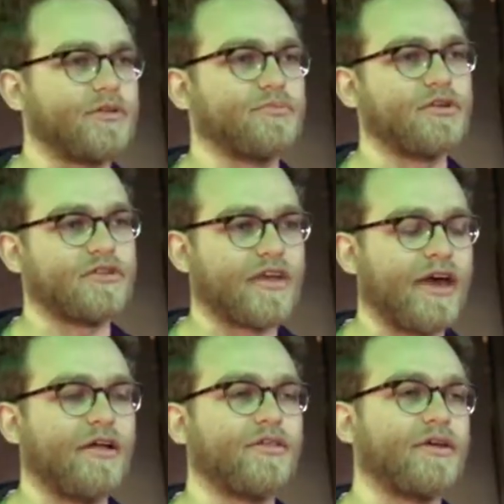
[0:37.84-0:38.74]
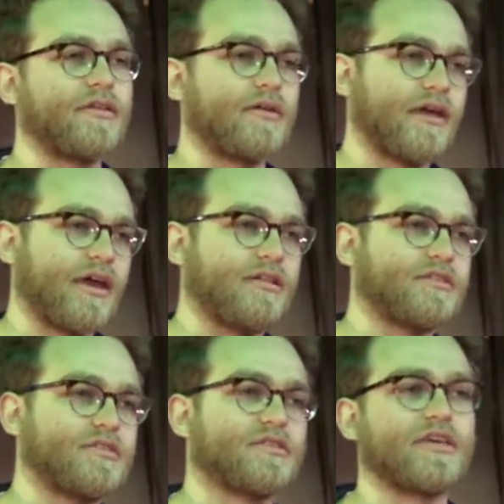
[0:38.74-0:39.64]
to Prince Hal. That Hal
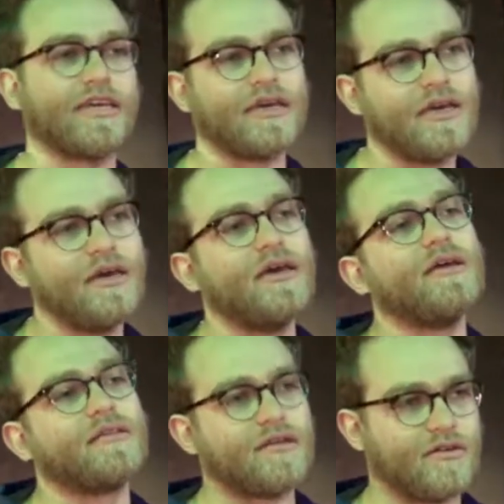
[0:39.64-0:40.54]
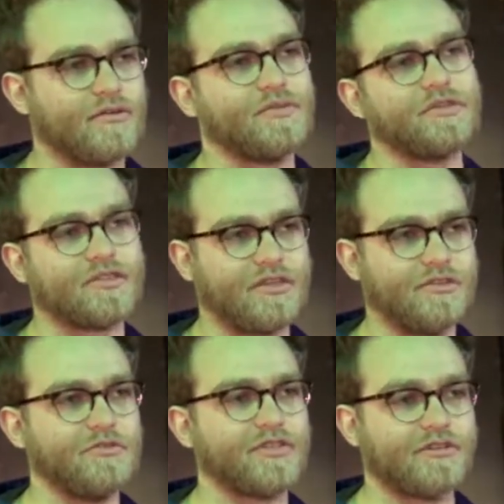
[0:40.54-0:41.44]
is this like terrible son
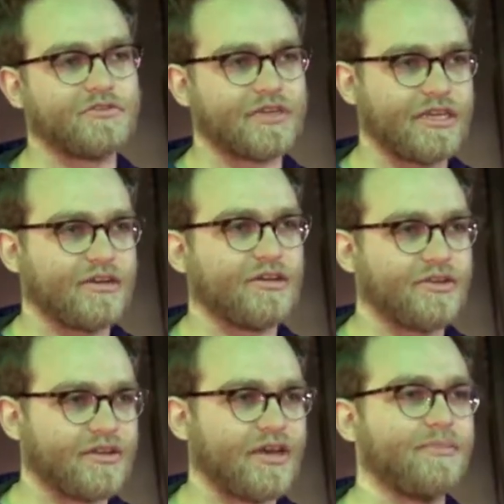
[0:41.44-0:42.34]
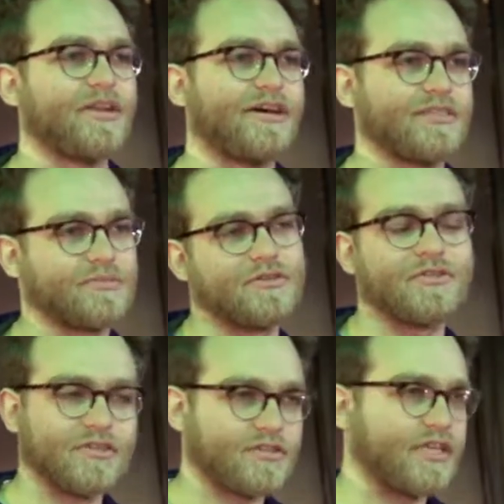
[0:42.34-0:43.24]
who's out drinking all the time, and Hotspur is
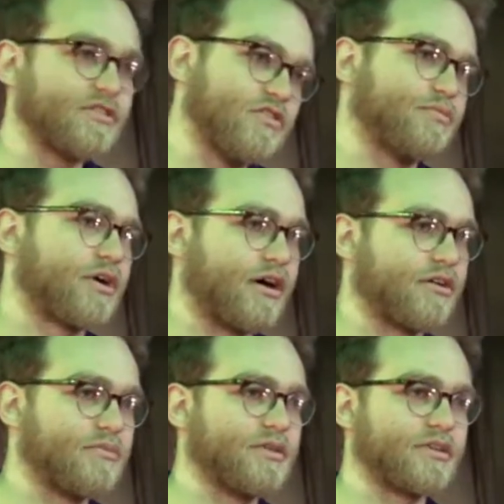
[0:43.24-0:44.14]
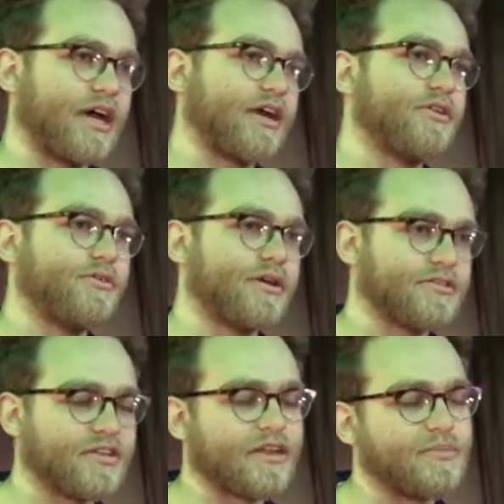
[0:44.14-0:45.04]
this like super honorable guy who kills a lot of